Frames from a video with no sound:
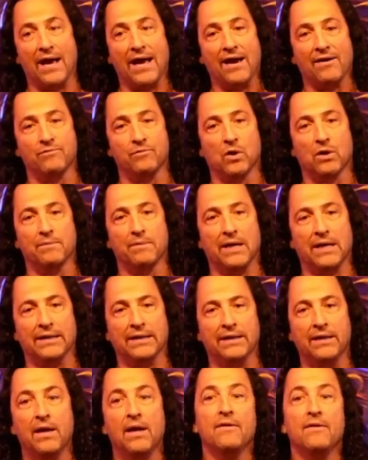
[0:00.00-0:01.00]
I have more
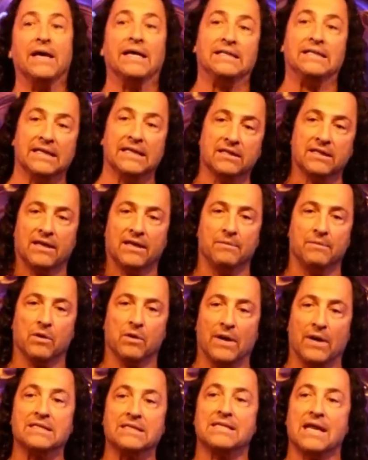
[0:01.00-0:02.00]
money. They didn't give me a
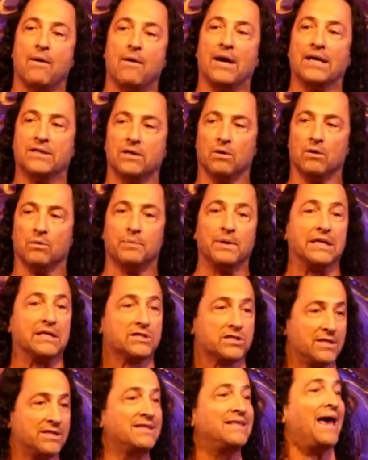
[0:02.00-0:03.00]
raise, now I don't. But
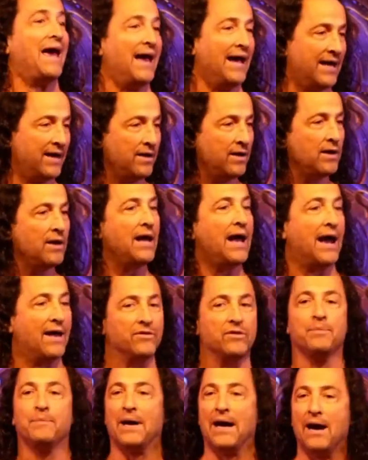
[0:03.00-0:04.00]
it's they had
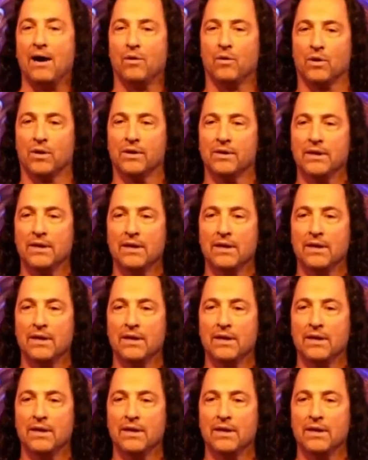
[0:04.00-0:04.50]
the power.